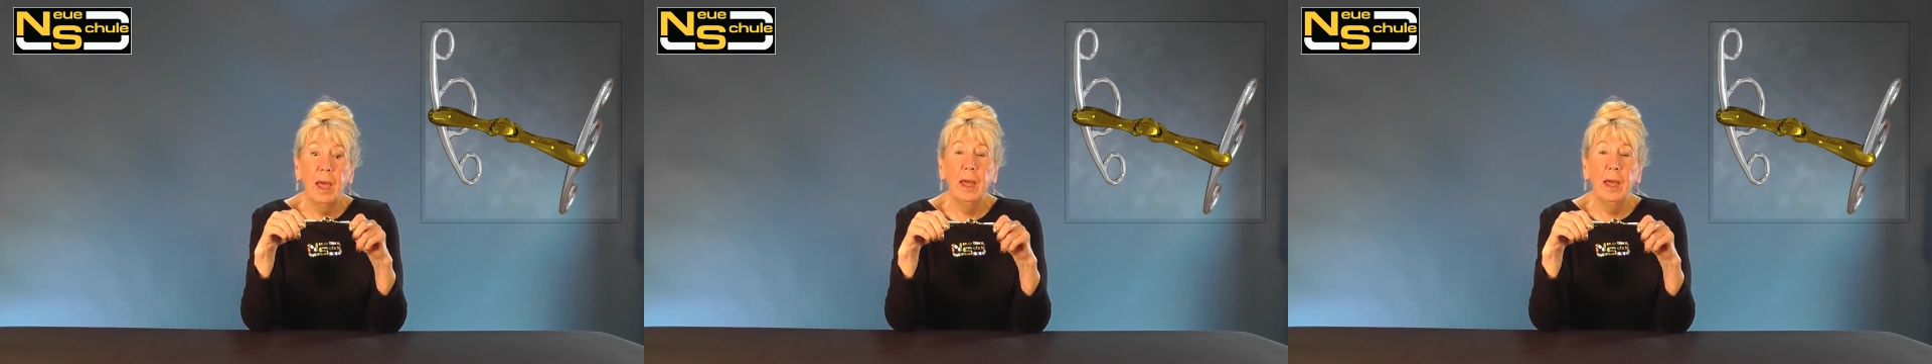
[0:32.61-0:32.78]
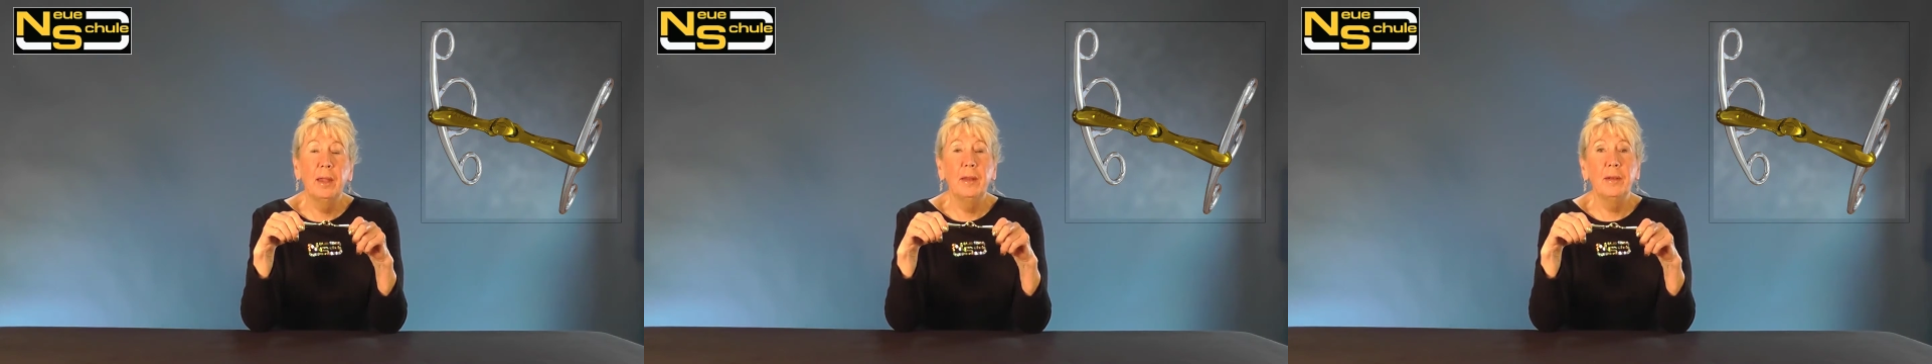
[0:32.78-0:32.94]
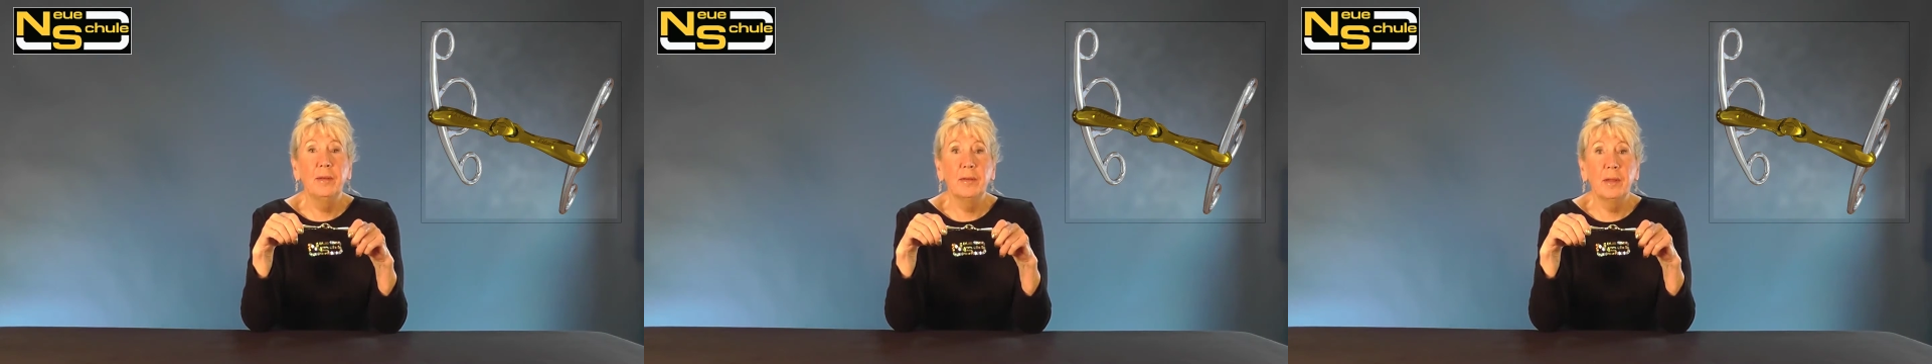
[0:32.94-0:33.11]

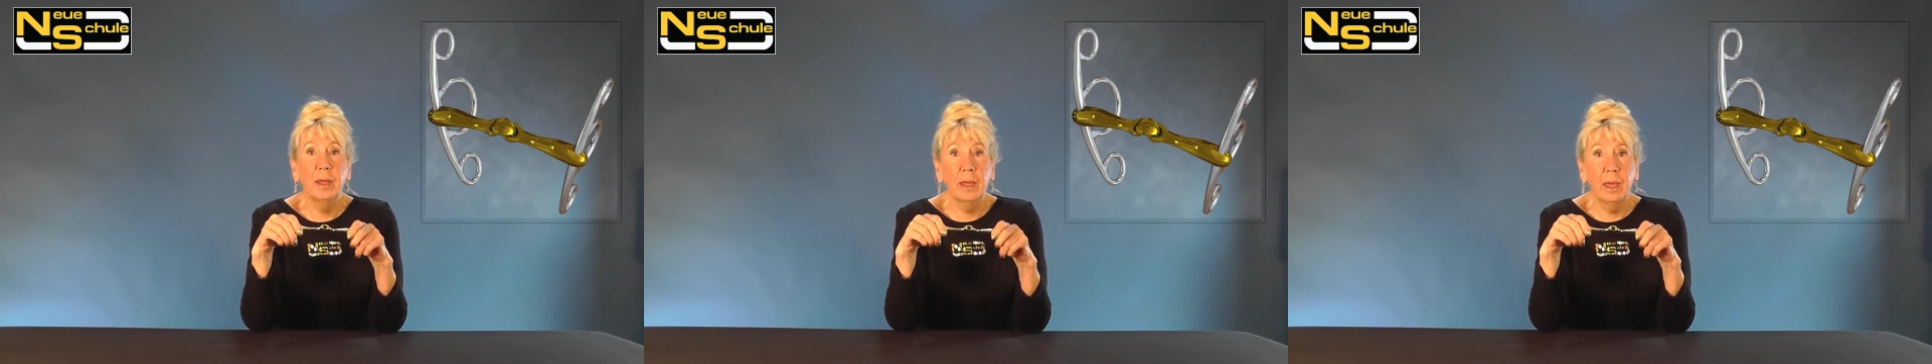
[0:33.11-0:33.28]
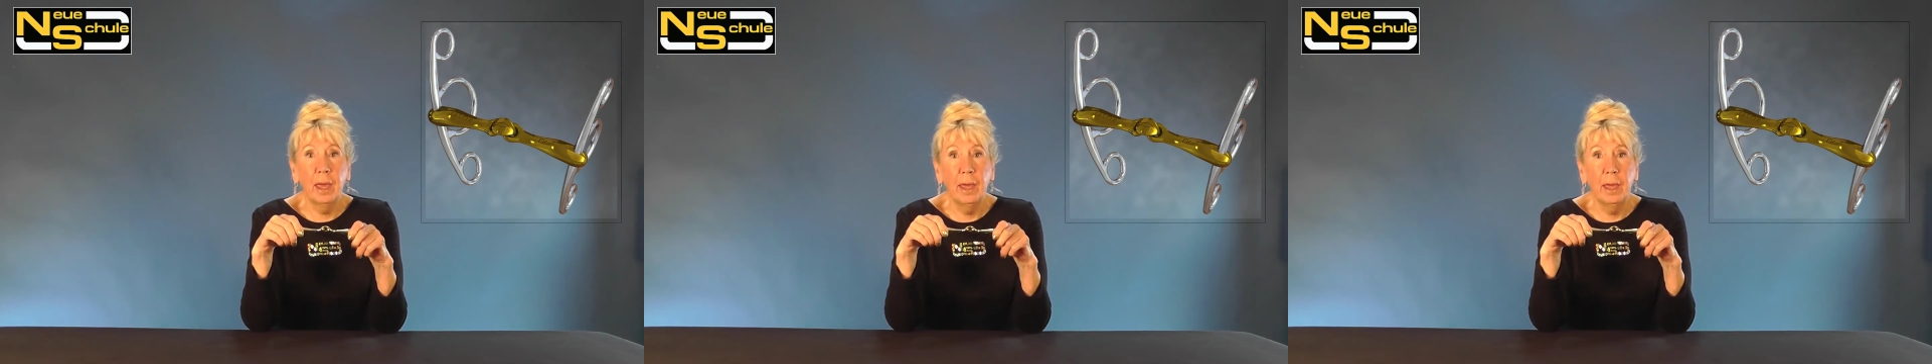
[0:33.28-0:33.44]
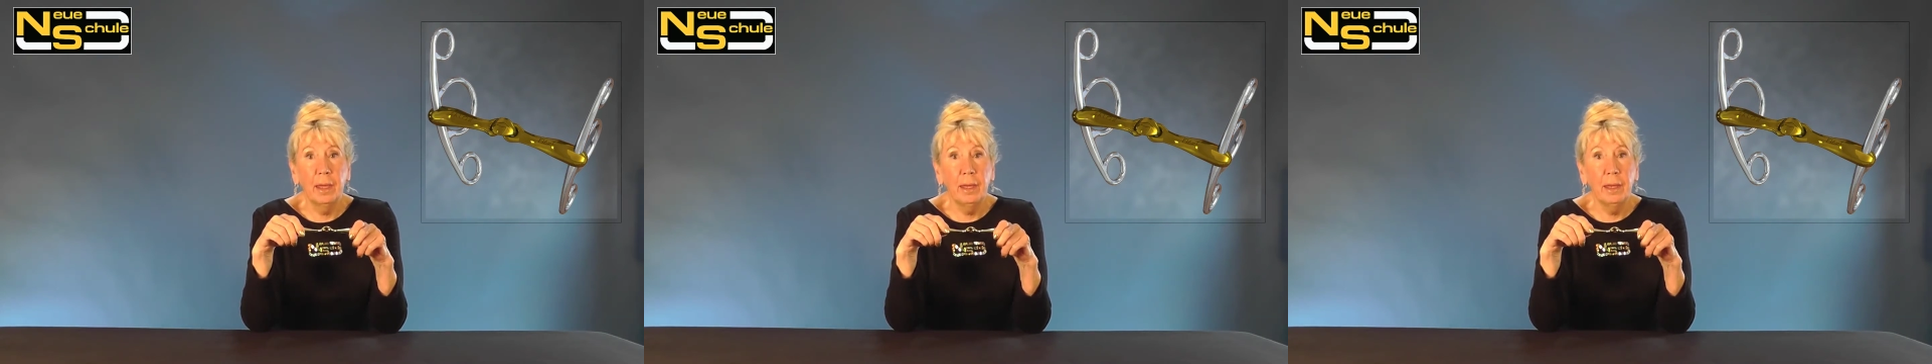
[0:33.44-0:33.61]
and
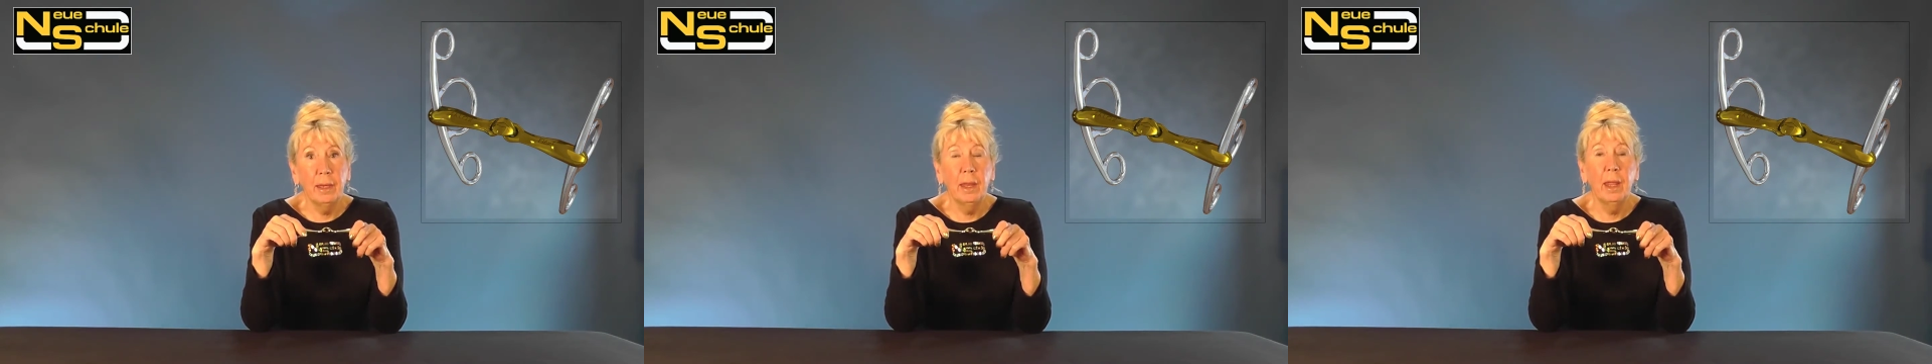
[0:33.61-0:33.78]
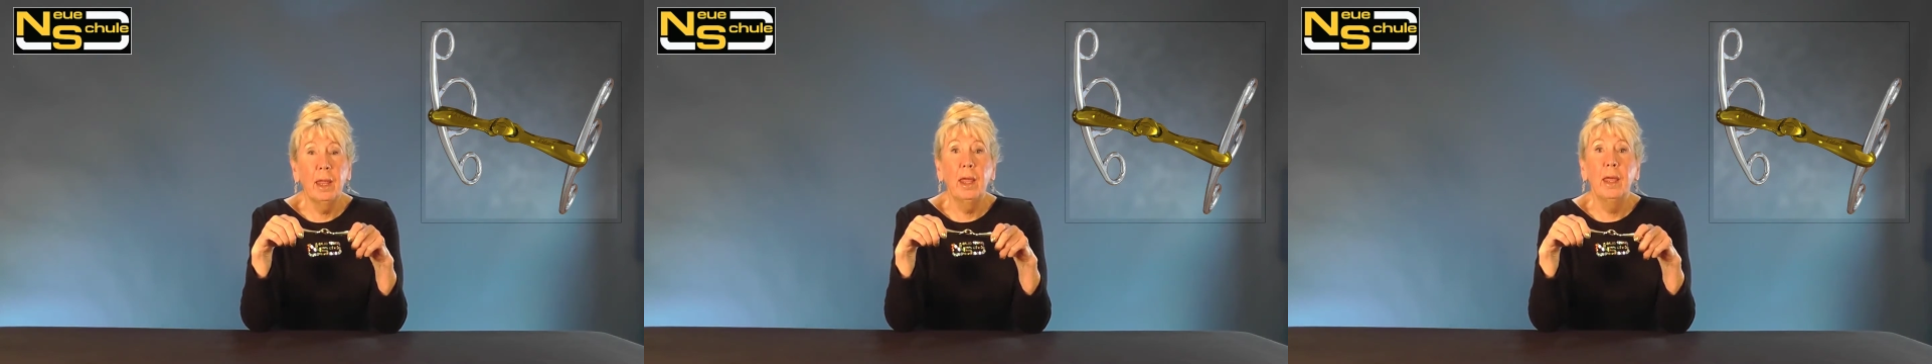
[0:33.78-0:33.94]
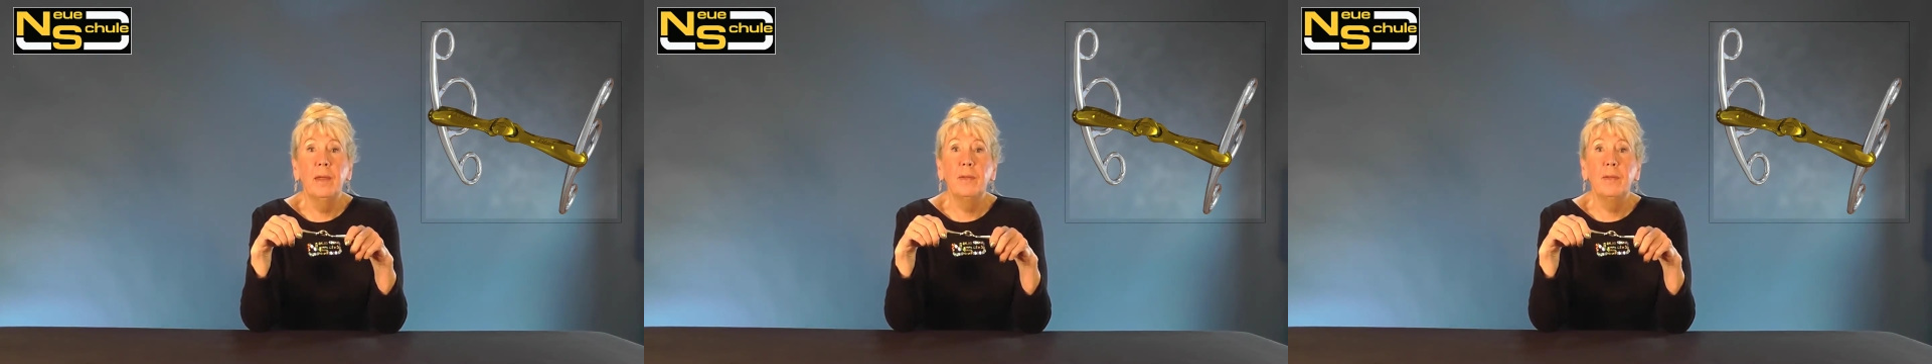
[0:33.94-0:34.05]
again